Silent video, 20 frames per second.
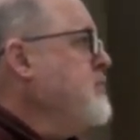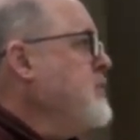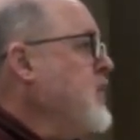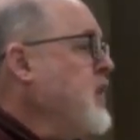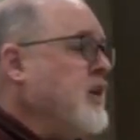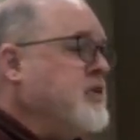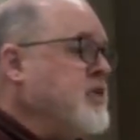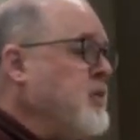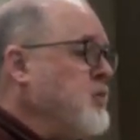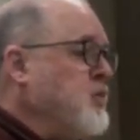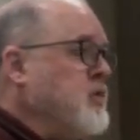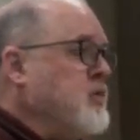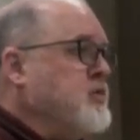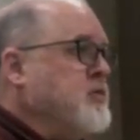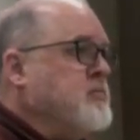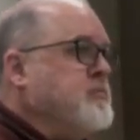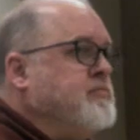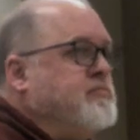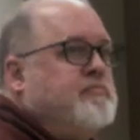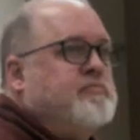The concept
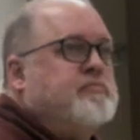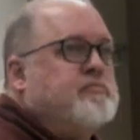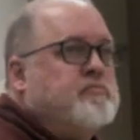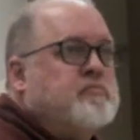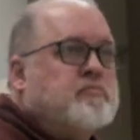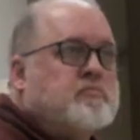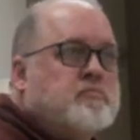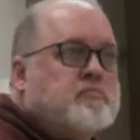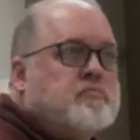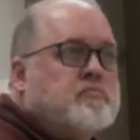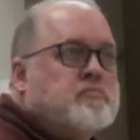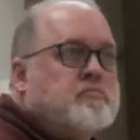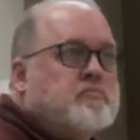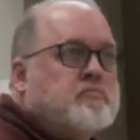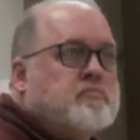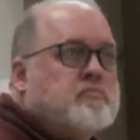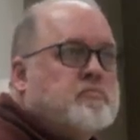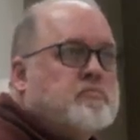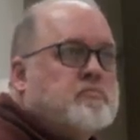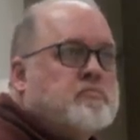rules.
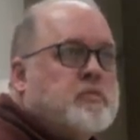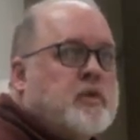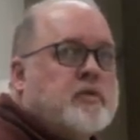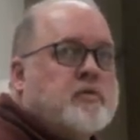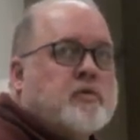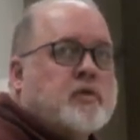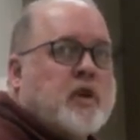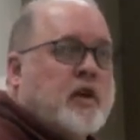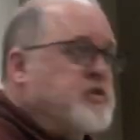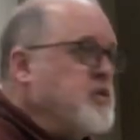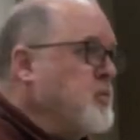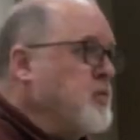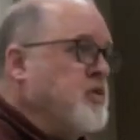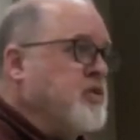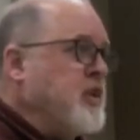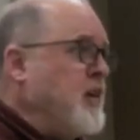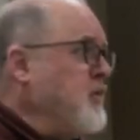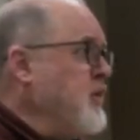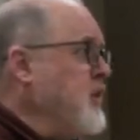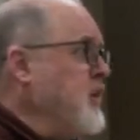Right? The concept
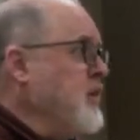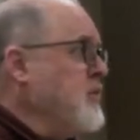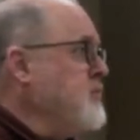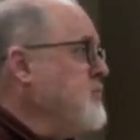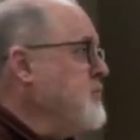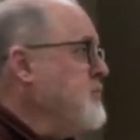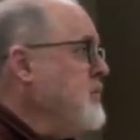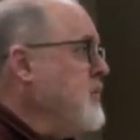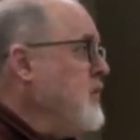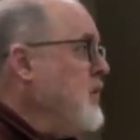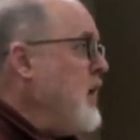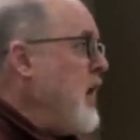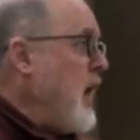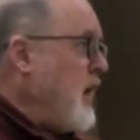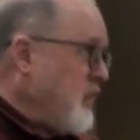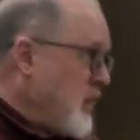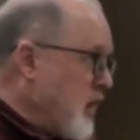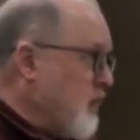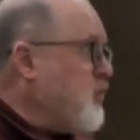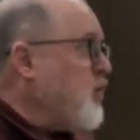rules everything.
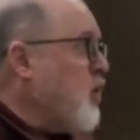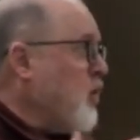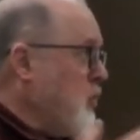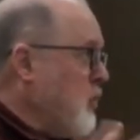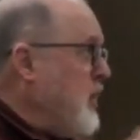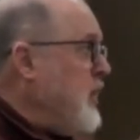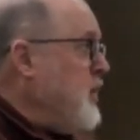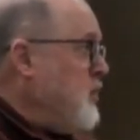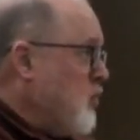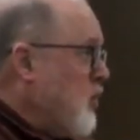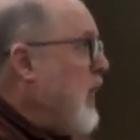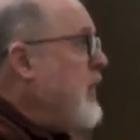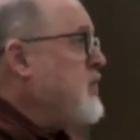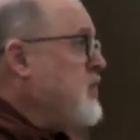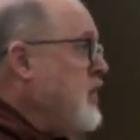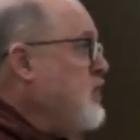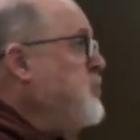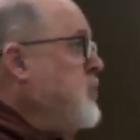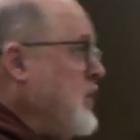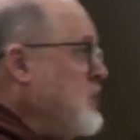And therefore, we rightly